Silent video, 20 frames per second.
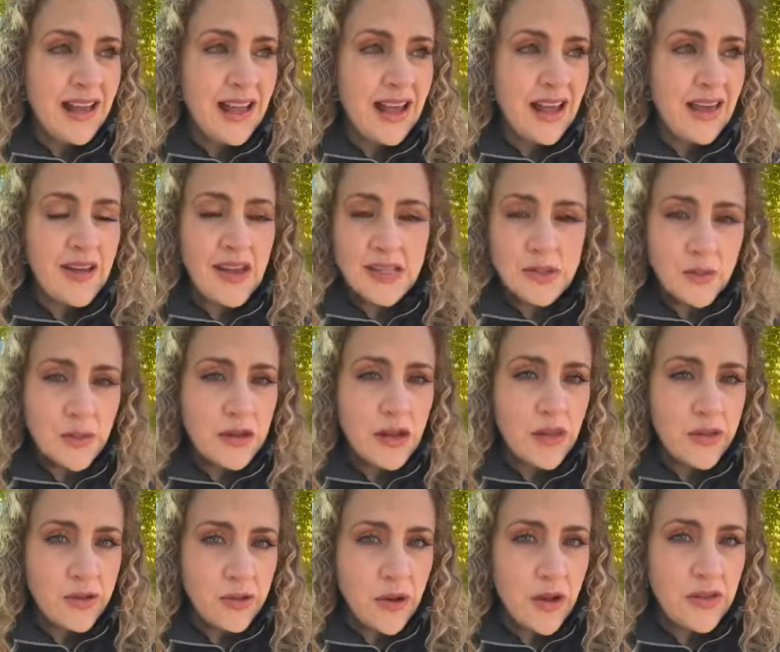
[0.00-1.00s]
And that's one I'll
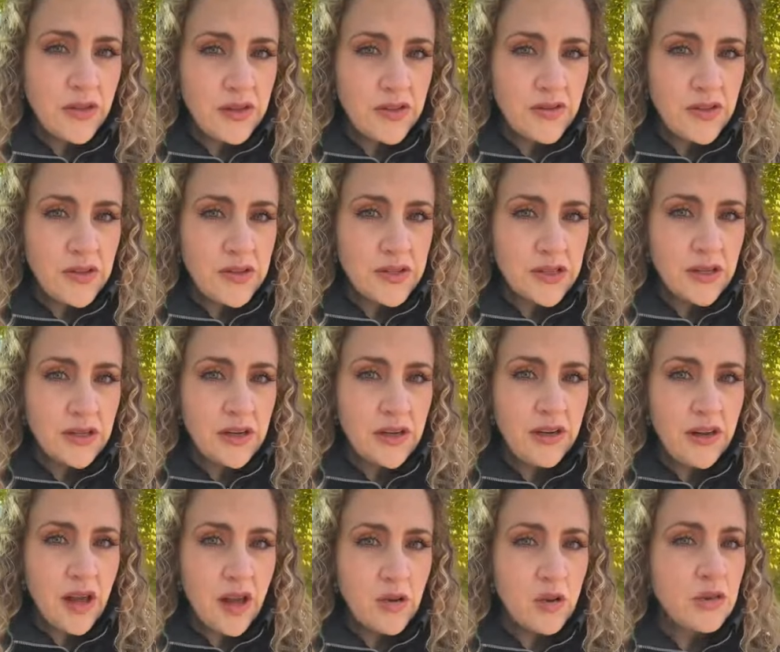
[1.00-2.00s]
throw on the diffuser.
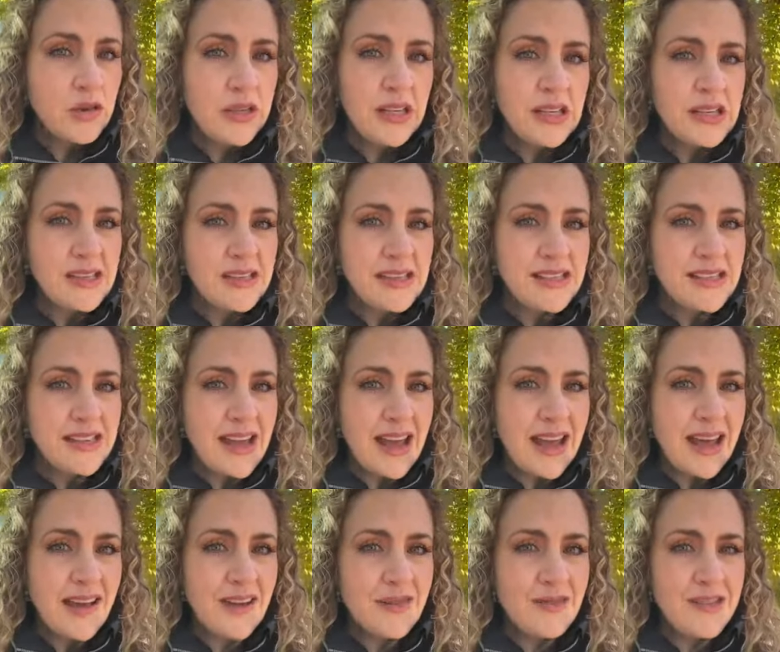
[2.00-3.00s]
Not only does it
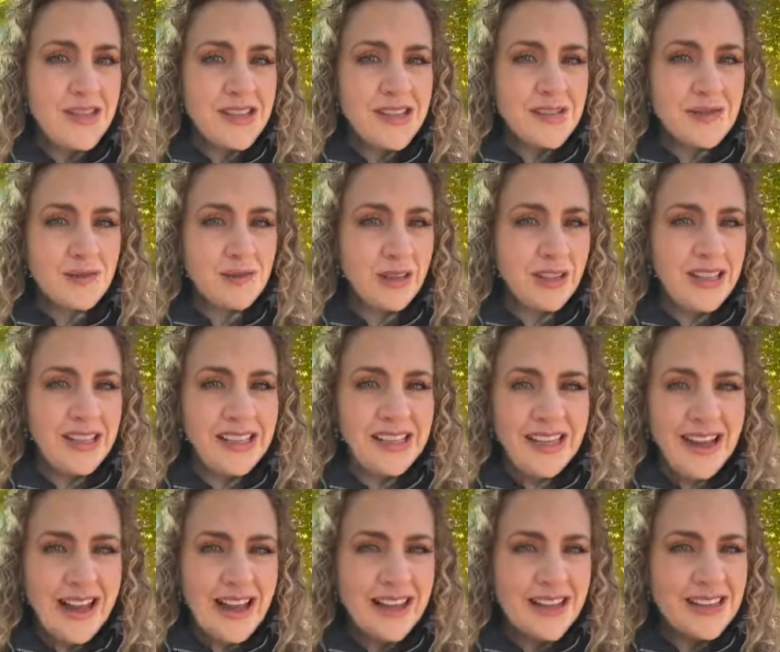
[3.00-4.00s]
have this really
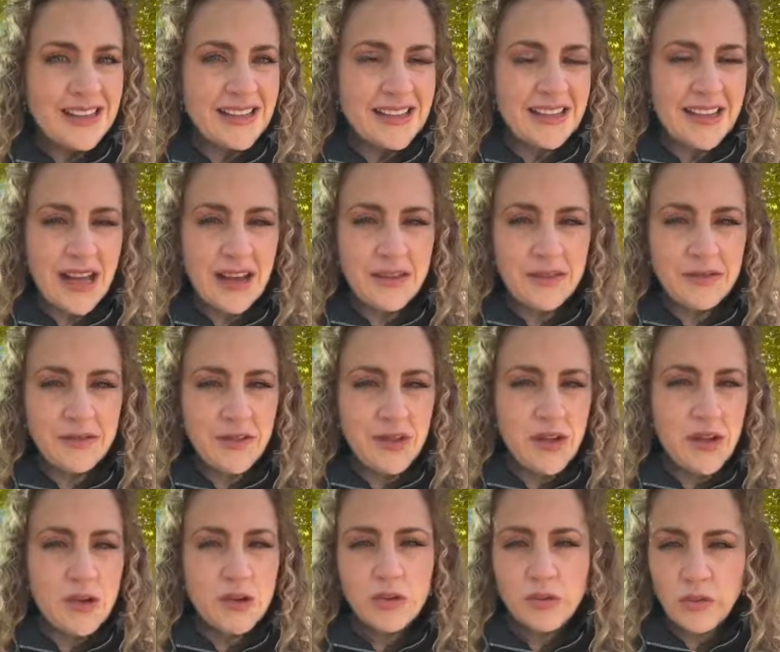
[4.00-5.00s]
nice kind of
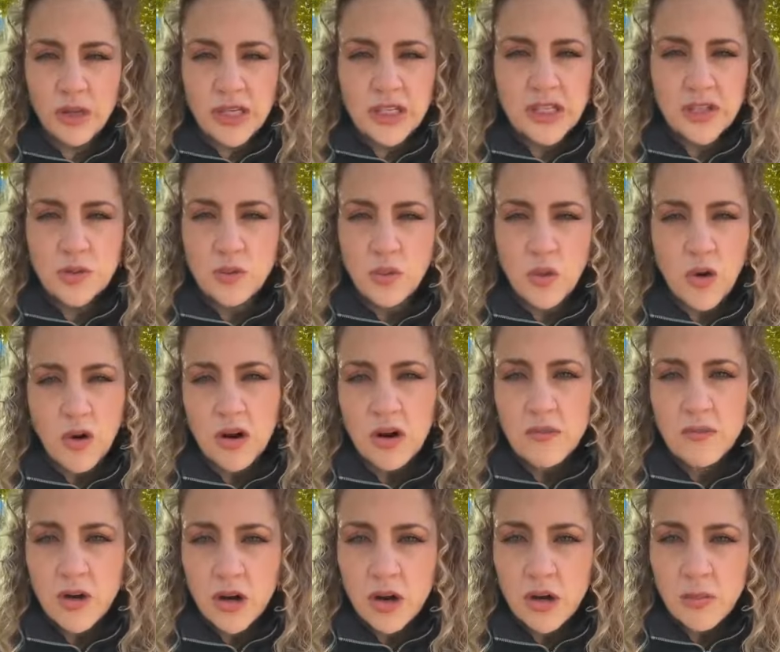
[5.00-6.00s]
rich,
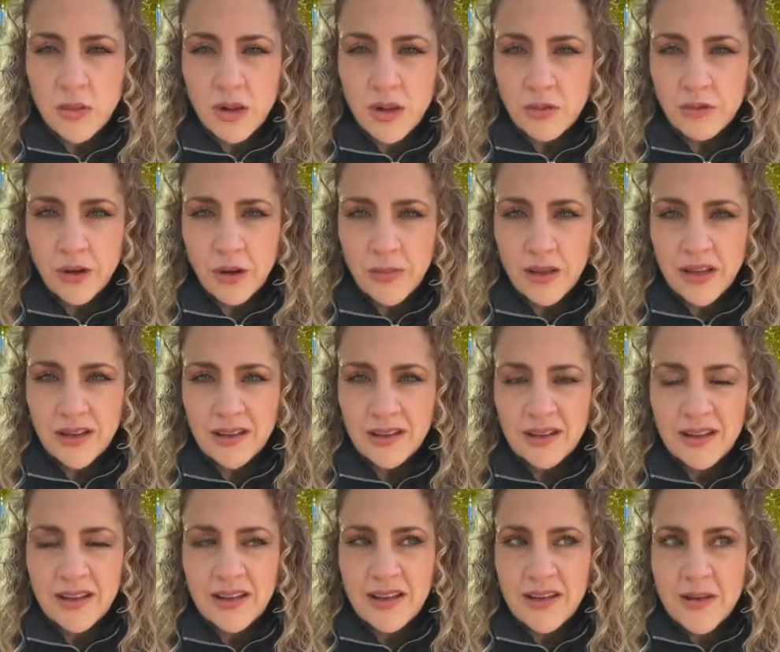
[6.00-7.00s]
warm herbal aroma,
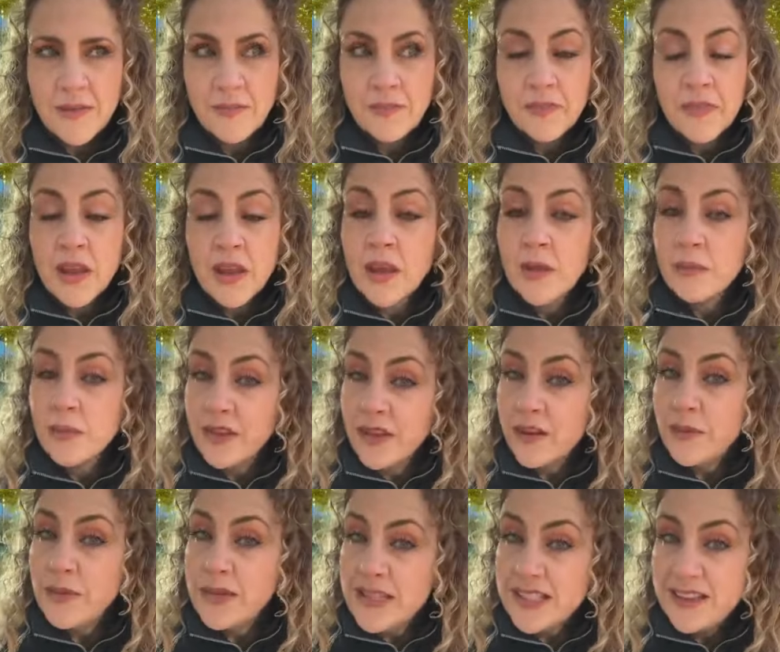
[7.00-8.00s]
but there
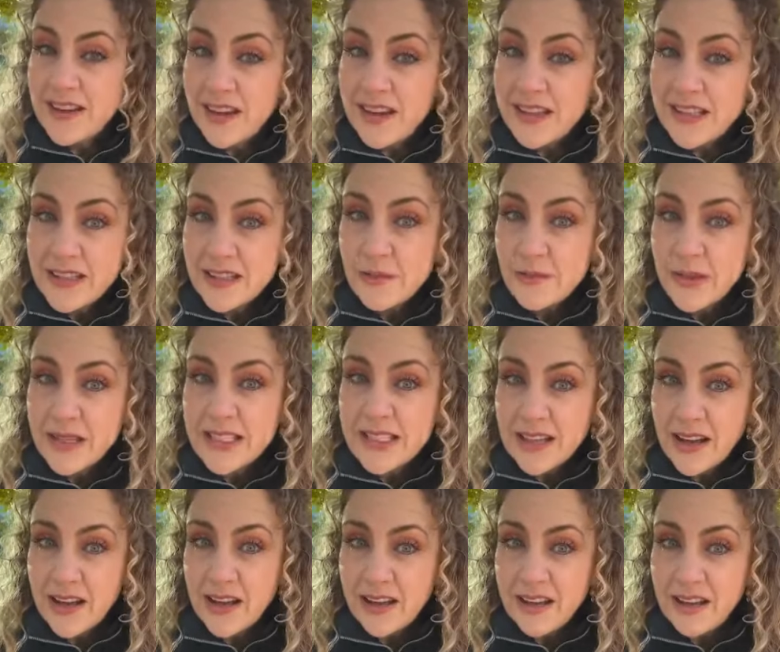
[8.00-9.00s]
have been studies that have been
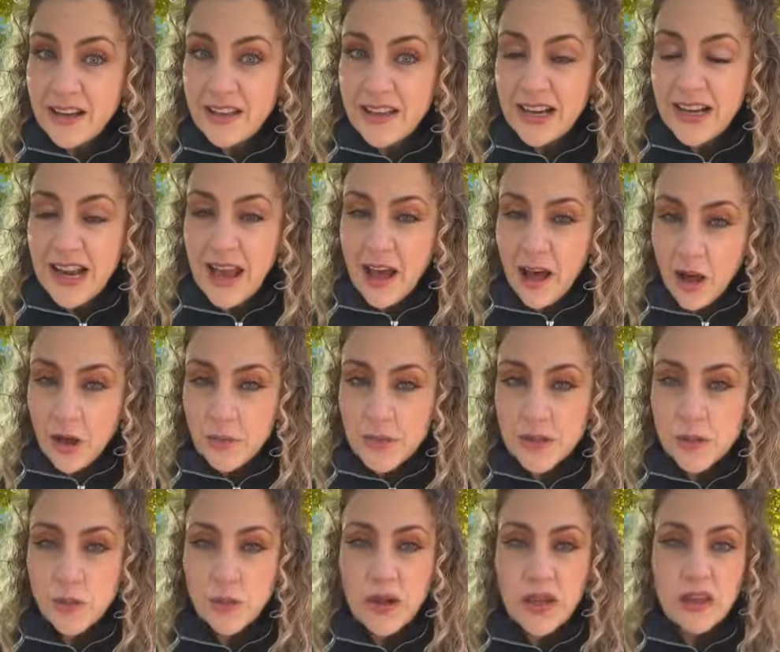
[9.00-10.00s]
done that it
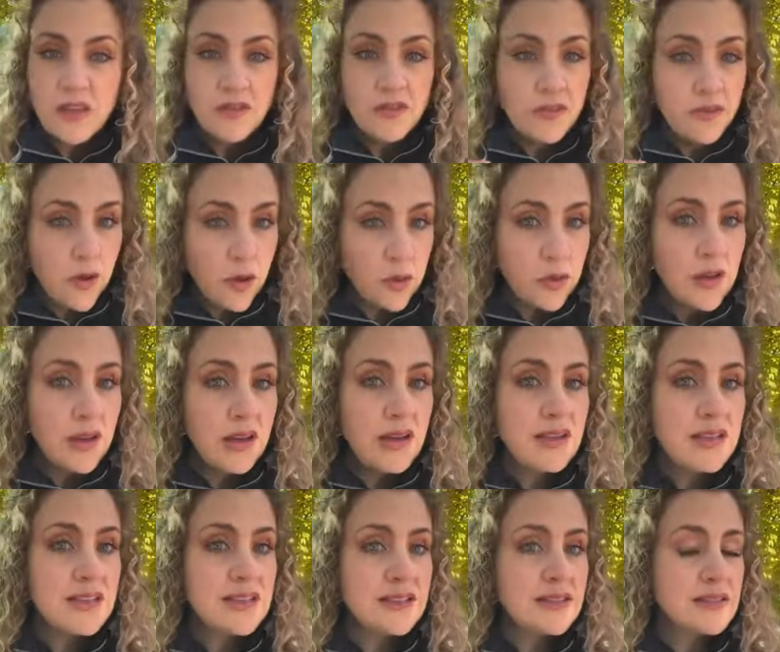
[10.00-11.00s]
helps with
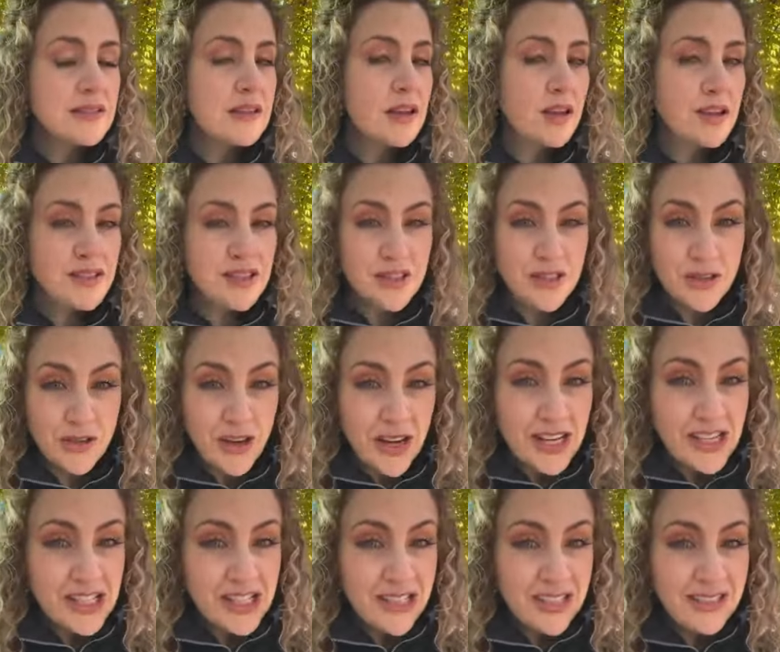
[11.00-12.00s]
focus,
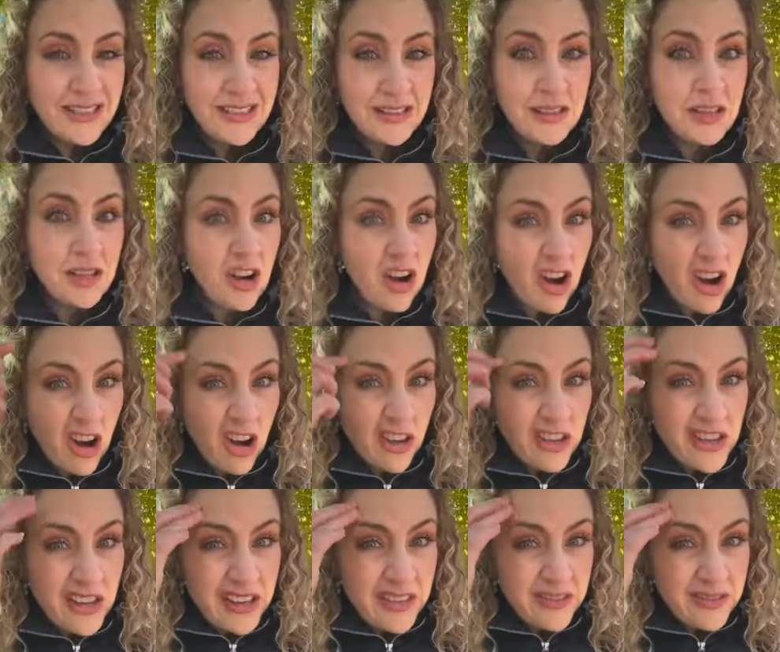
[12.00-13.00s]
concentration,
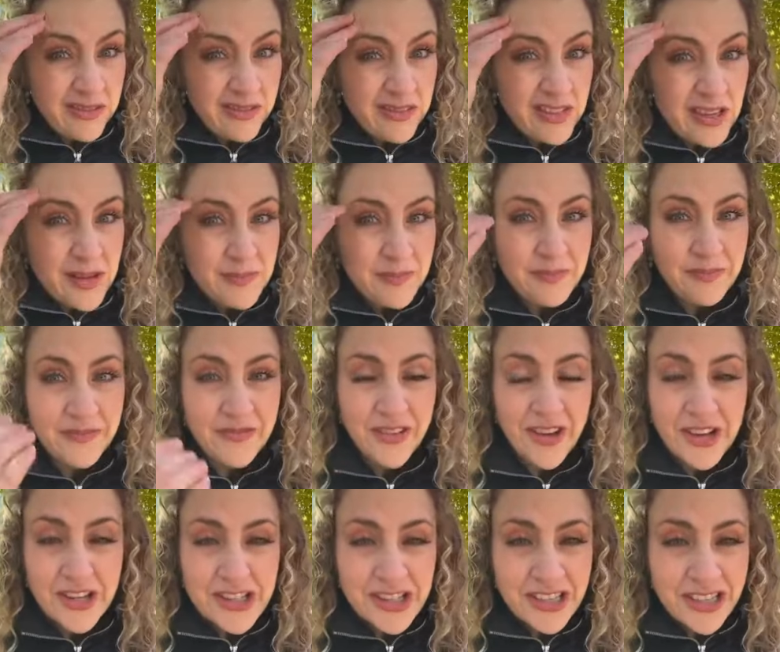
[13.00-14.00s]
cognitive
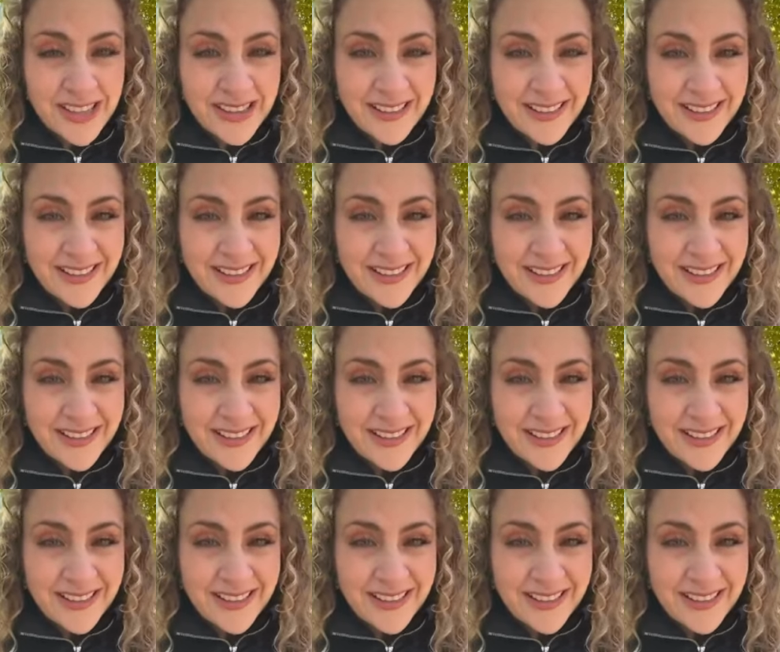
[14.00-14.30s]
functioning.